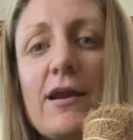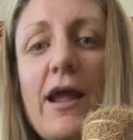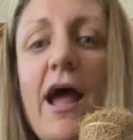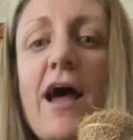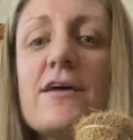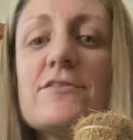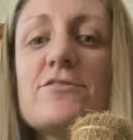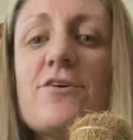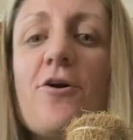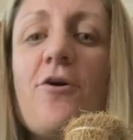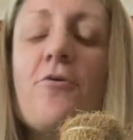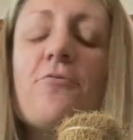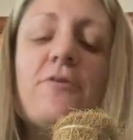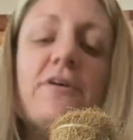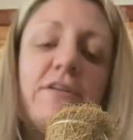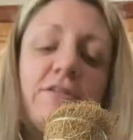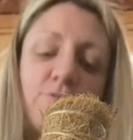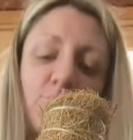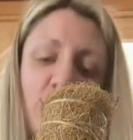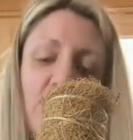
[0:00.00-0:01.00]
as
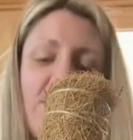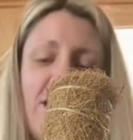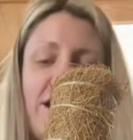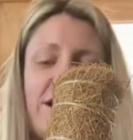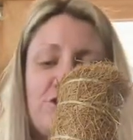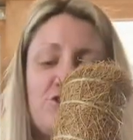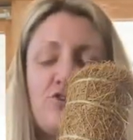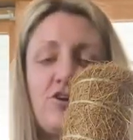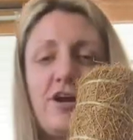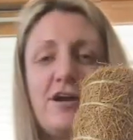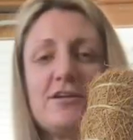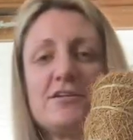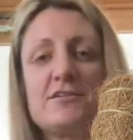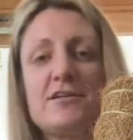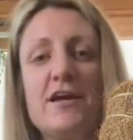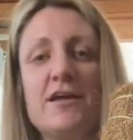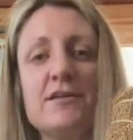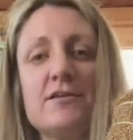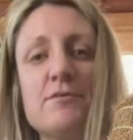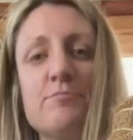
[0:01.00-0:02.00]
always when I try to
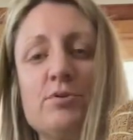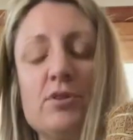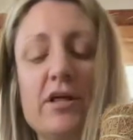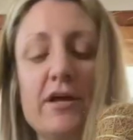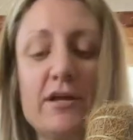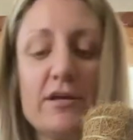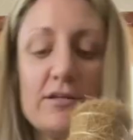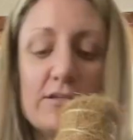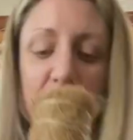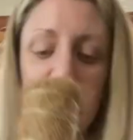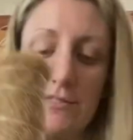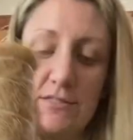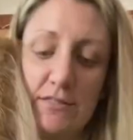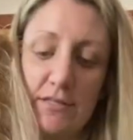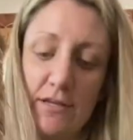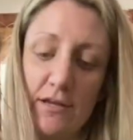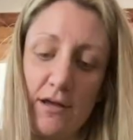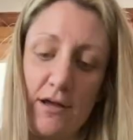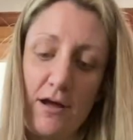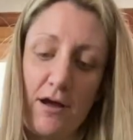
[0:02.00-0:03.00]
tend to plants.
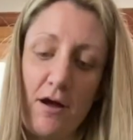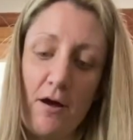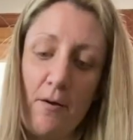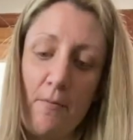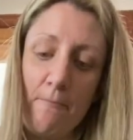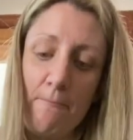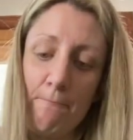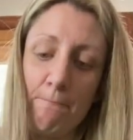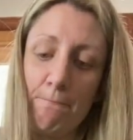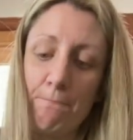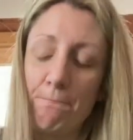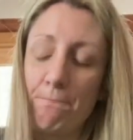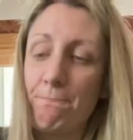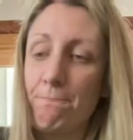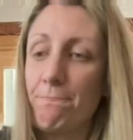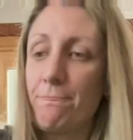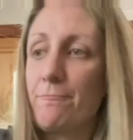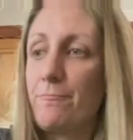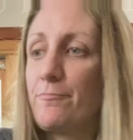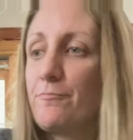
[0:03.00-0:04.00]

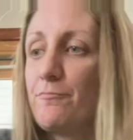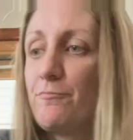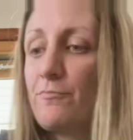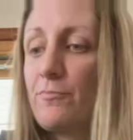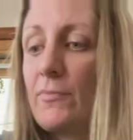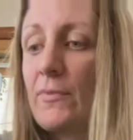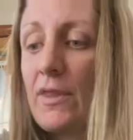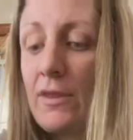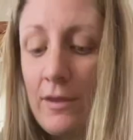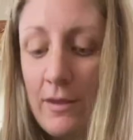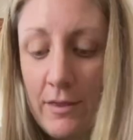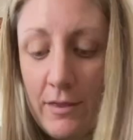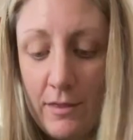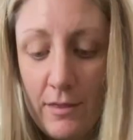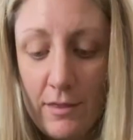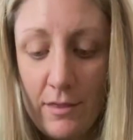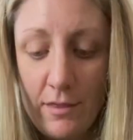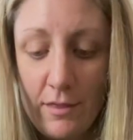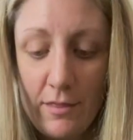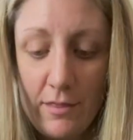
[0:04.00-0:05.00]
The
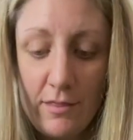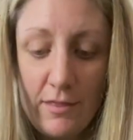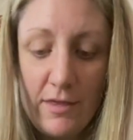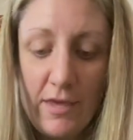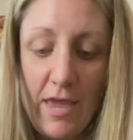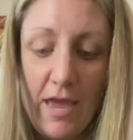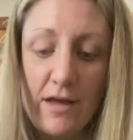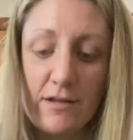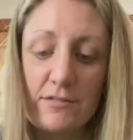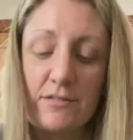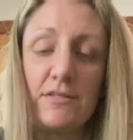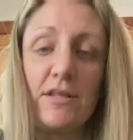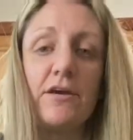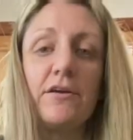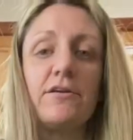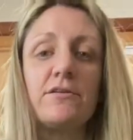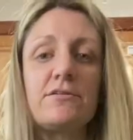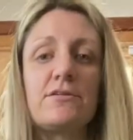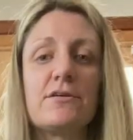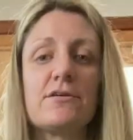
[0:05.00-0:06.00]
cats
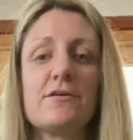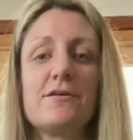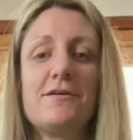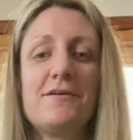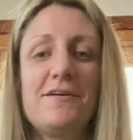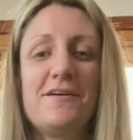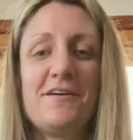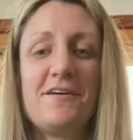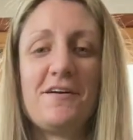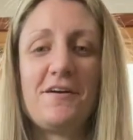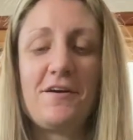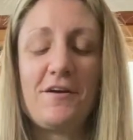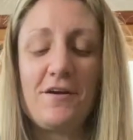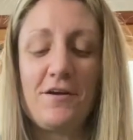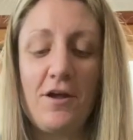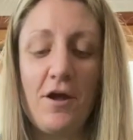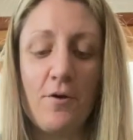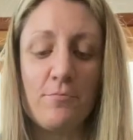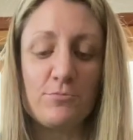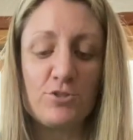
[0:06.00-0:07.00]
like to
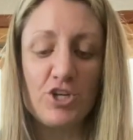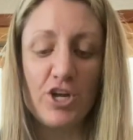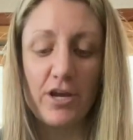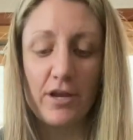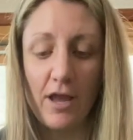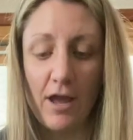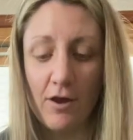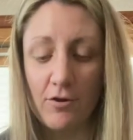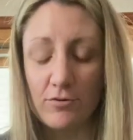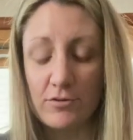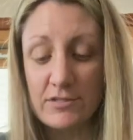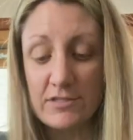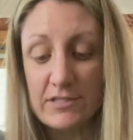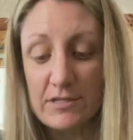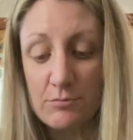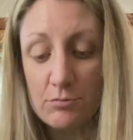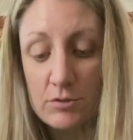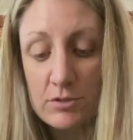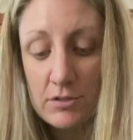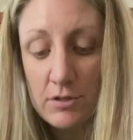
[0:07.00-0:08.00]
come check out and
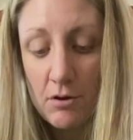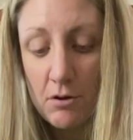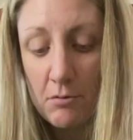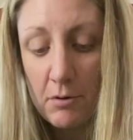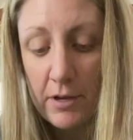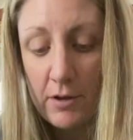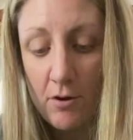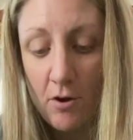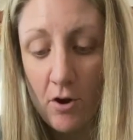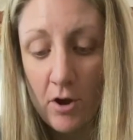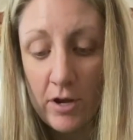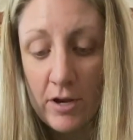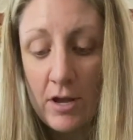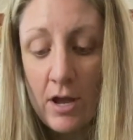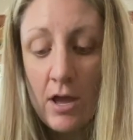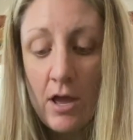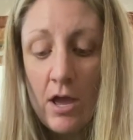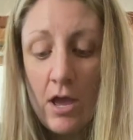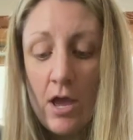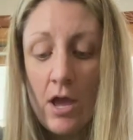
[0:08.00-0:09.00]
see what's going on.
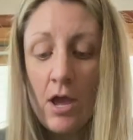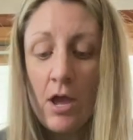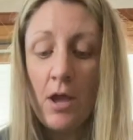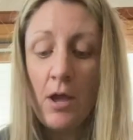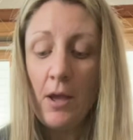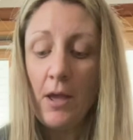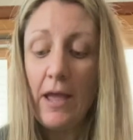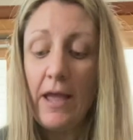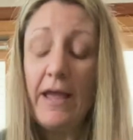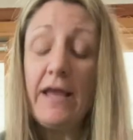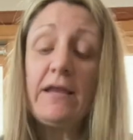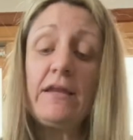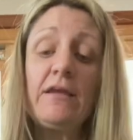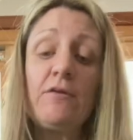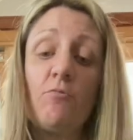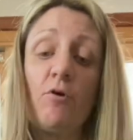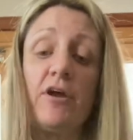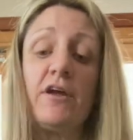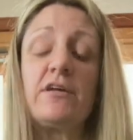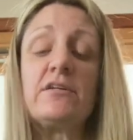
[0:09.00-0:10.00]

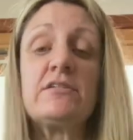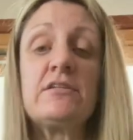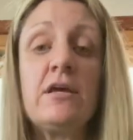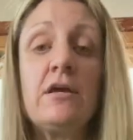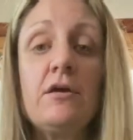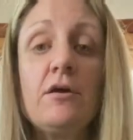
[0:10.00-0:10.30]
Anyways,